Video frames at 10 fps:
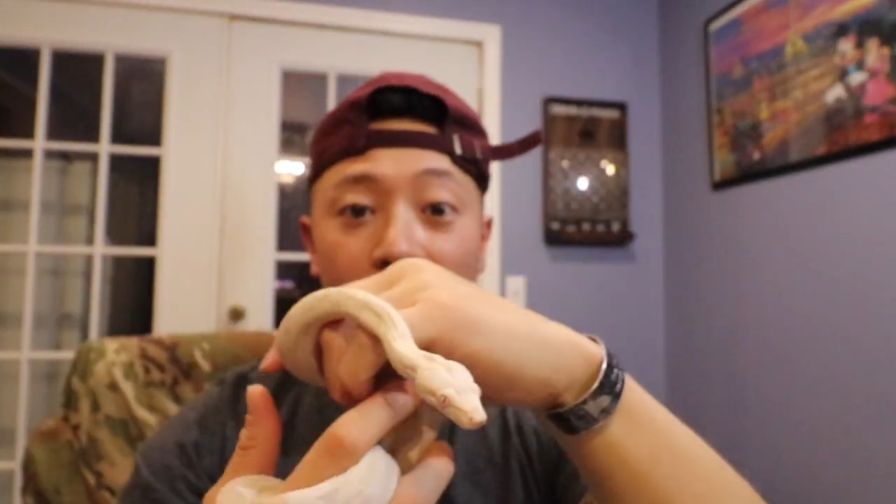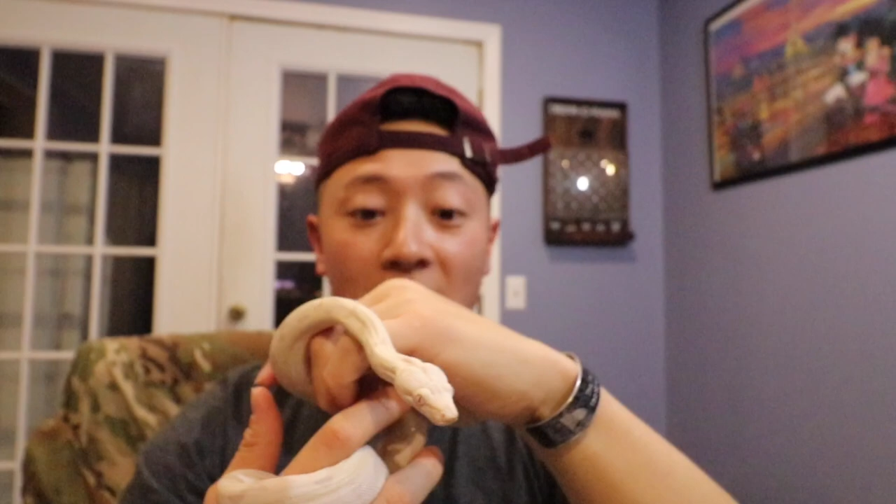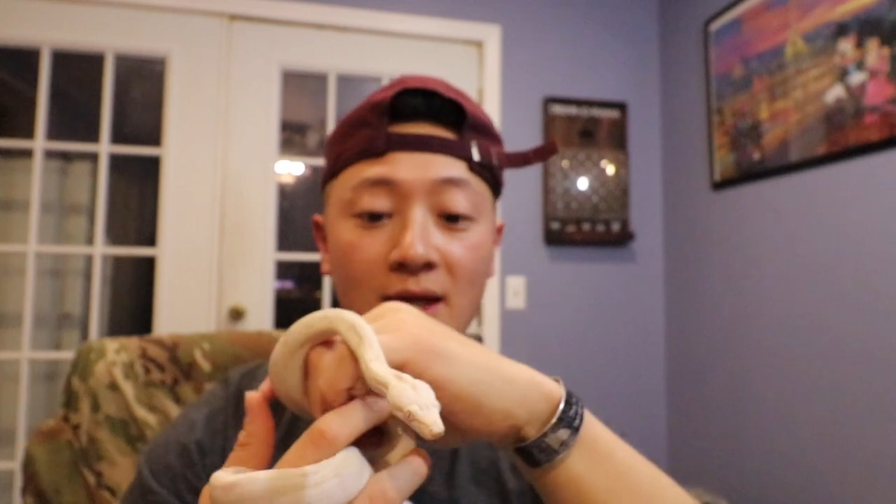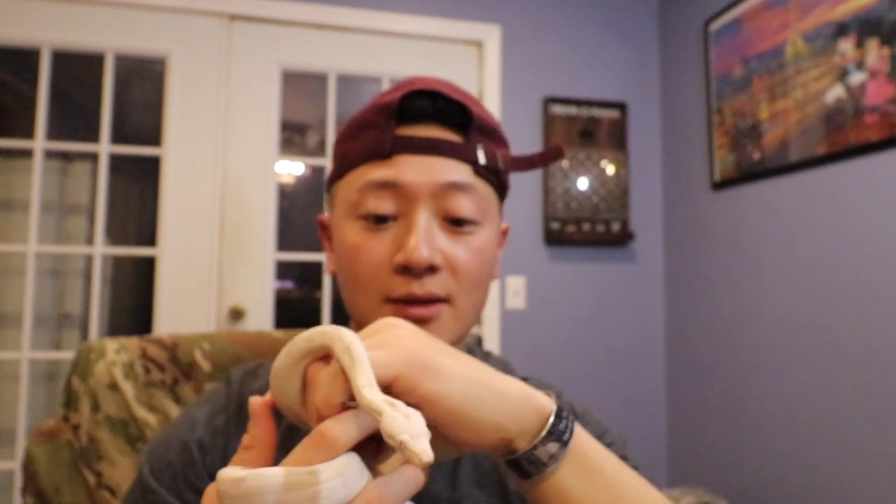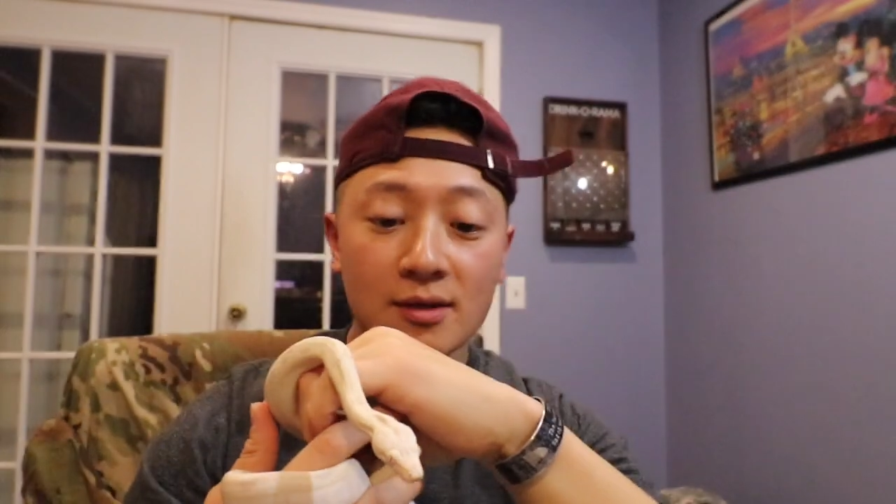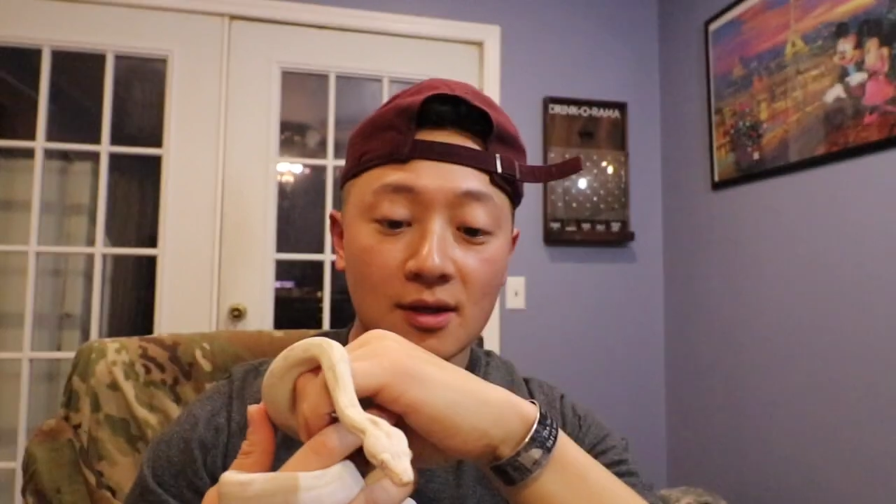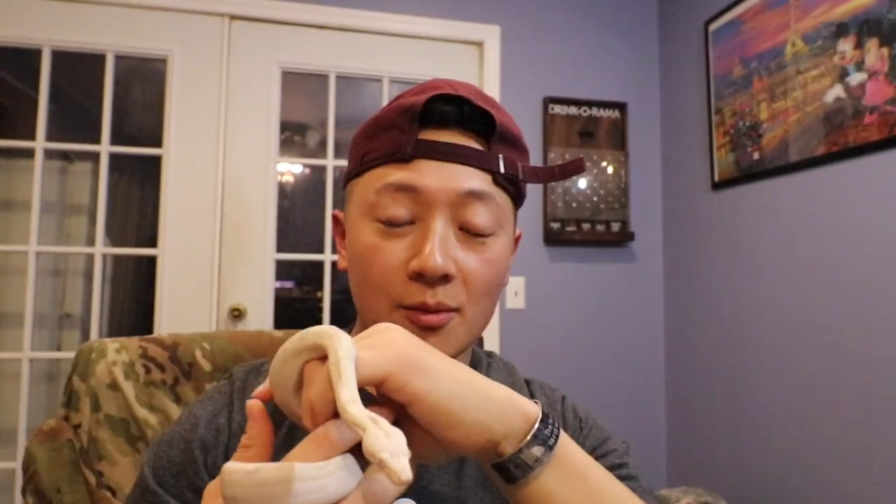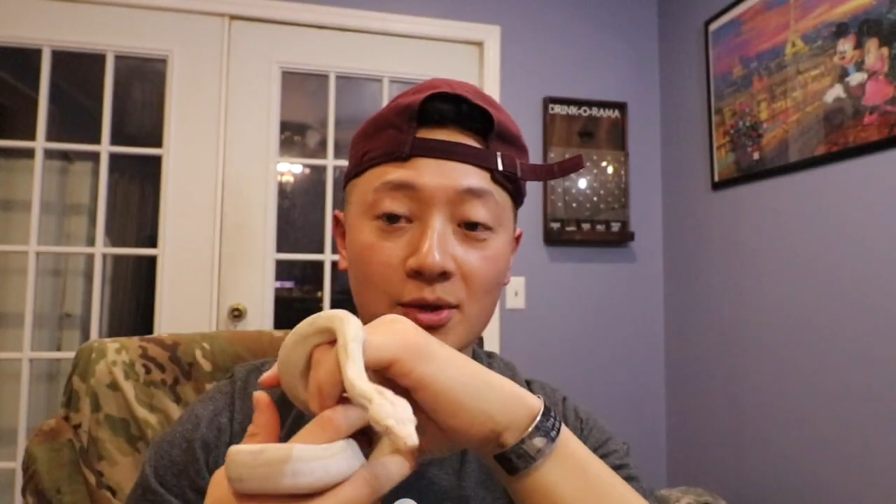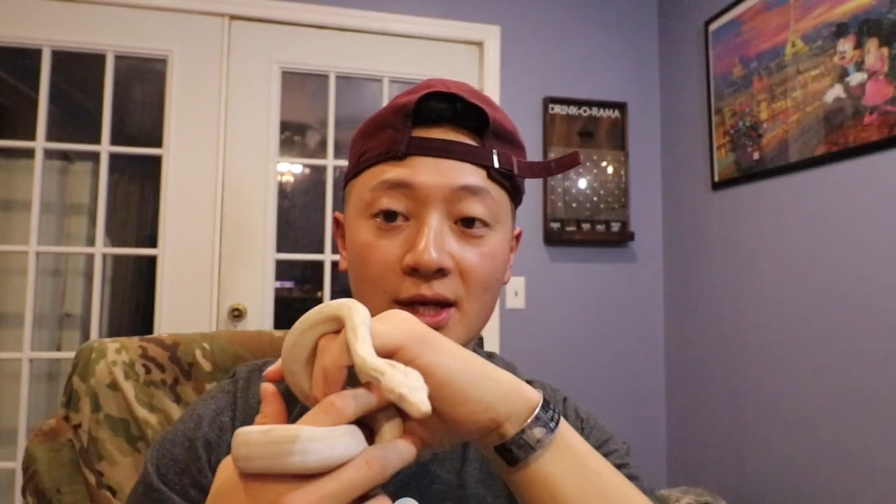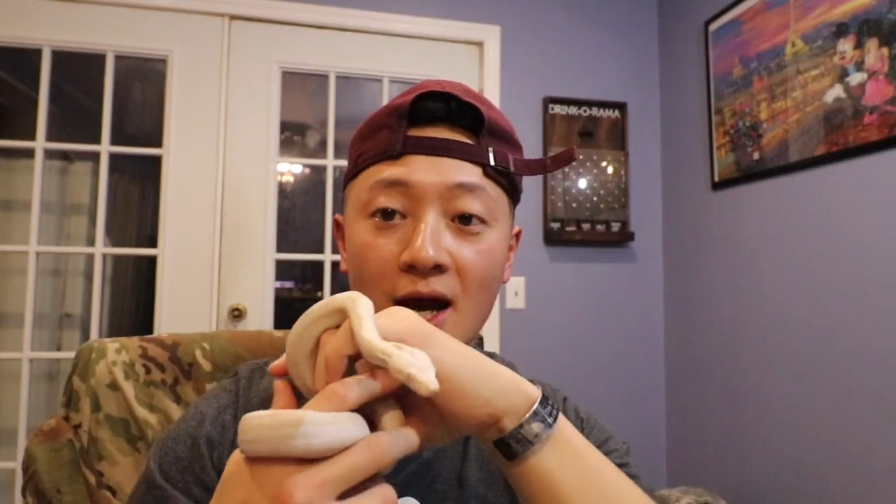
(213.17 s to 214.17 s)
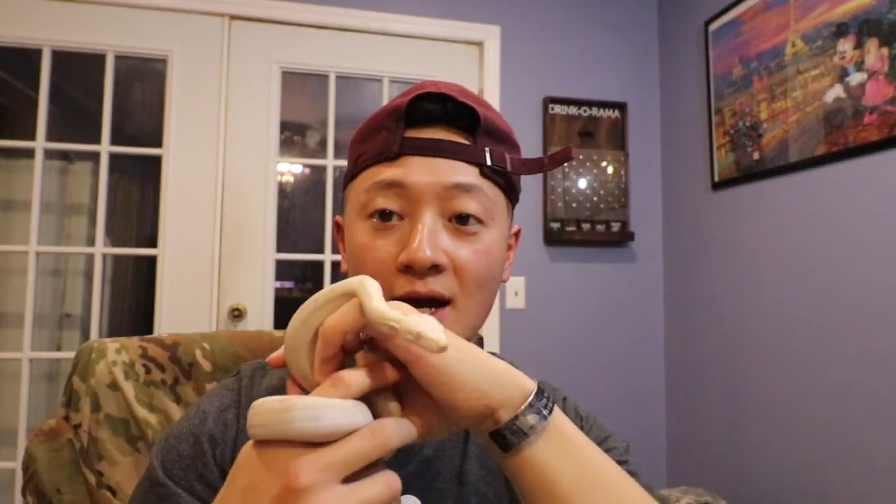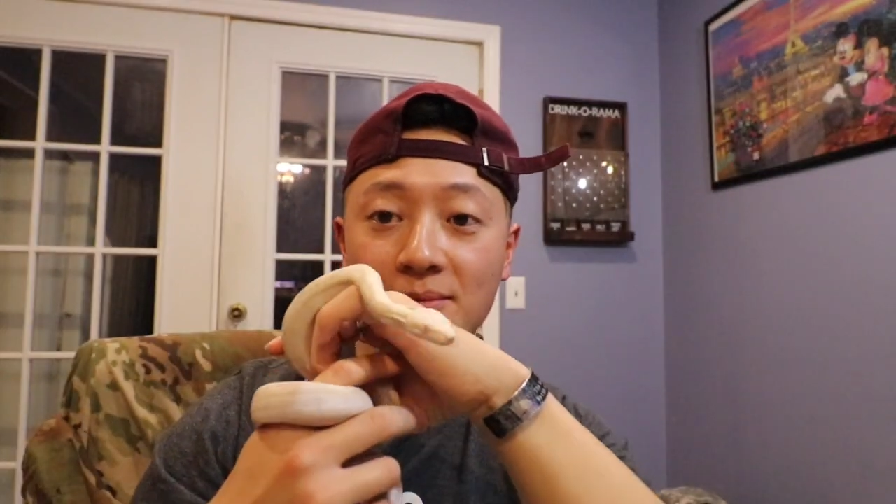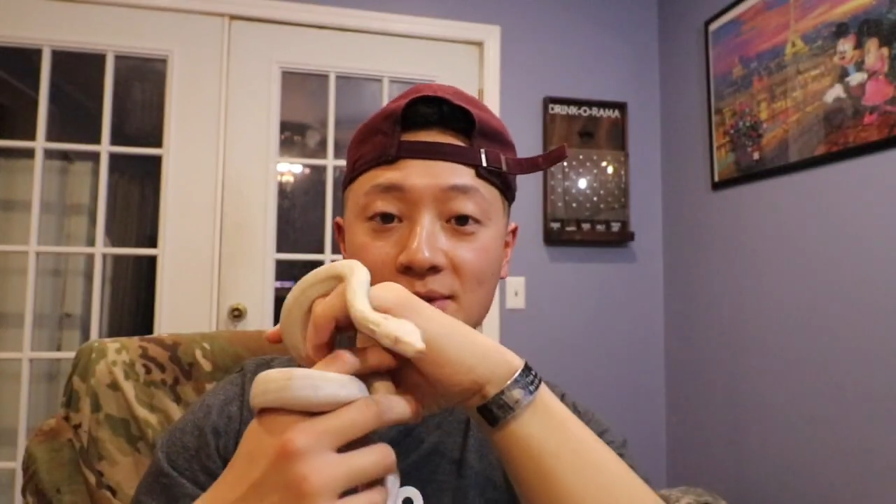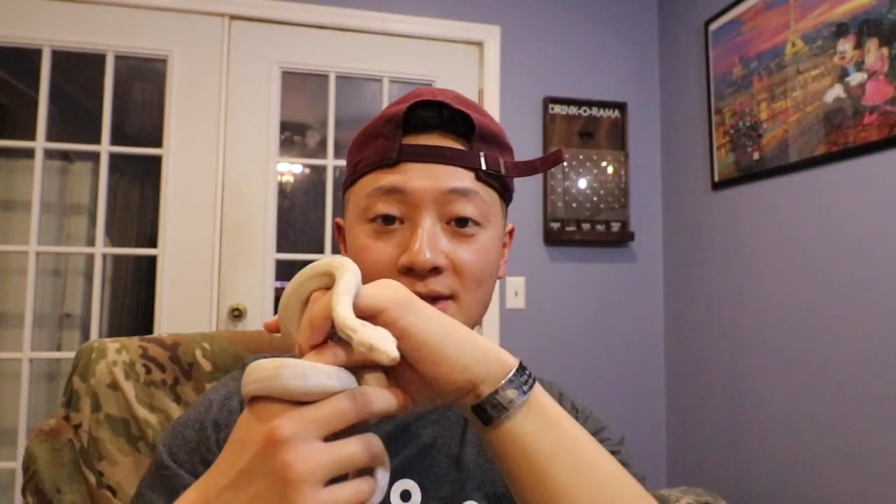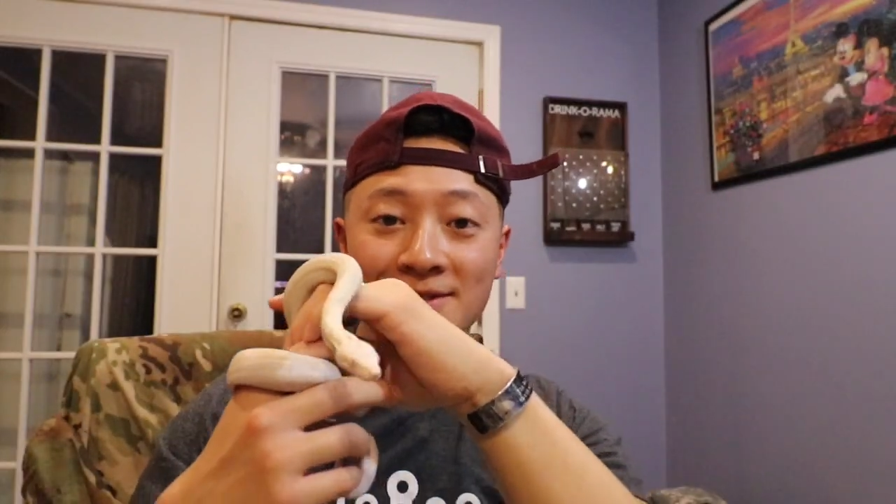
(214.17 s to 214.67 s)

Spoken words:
man. I'm really hyped.